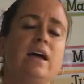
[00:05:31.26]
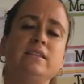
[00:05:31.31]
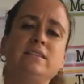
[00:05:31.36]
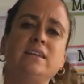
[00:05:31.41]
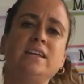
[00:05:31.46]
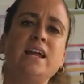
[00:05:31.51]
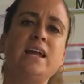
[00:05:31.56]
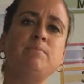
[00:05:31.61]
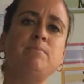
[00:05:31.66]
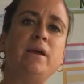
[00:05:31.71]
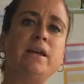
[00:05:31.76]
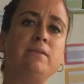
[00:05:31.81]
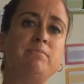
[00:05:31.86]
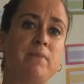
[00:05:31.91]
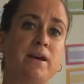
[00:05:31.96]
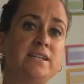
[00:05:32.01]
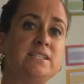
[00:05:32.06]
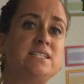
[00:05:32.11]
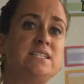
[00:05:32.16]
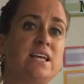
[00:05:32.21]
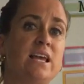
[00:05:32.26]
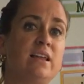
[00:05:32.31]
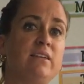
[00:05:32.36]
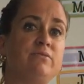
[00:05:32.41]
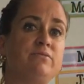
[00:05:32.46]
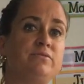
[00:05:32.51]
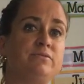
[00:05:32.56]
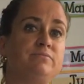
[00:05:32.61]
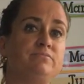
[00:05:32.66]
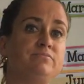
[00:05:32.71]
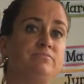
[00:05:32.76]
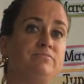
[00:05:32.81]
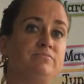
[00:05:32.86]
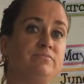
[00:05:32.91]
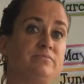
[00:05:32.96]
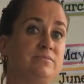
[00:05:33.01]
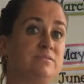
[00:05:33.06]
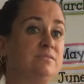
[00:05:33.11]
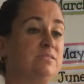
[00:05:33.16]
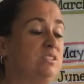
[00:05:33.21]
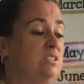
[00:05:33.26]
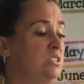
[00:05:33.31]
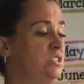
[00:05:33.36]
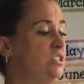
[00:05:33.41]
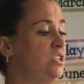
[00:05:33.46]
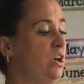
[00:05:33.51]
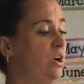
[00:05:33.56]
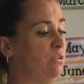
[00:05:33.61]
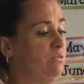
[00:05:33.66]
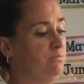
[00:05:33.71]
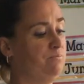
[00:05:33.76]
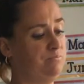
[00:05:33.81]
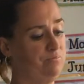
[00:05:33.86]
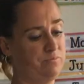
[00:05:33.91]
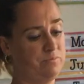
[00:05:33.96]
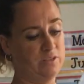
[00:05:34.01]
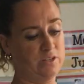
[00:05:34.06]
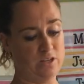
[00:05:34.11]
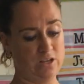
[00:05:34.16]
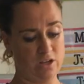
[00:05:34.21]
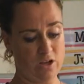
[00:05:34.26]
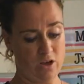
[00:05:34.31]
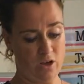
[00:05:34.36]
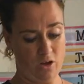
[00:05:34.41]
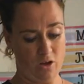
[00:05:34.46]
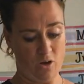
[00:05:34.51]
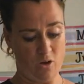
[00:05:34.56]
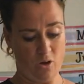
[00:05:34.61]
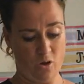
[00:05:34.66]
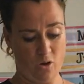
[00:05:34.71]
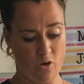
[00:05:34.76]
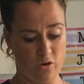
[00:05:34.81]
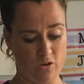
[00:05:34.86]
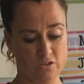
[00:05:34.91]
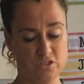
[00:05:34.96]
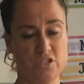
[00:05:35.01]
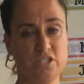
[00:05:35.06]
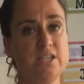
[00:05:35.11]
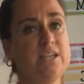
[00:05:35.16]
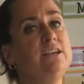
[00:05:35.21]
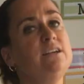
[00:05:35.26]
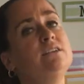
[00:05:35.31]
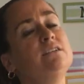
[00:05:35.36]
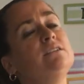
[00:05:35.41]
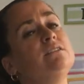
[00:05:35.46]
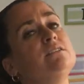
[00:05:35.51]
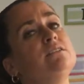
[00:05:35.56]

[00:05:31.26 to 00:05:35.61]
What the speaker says: that I made myself. So, Otzi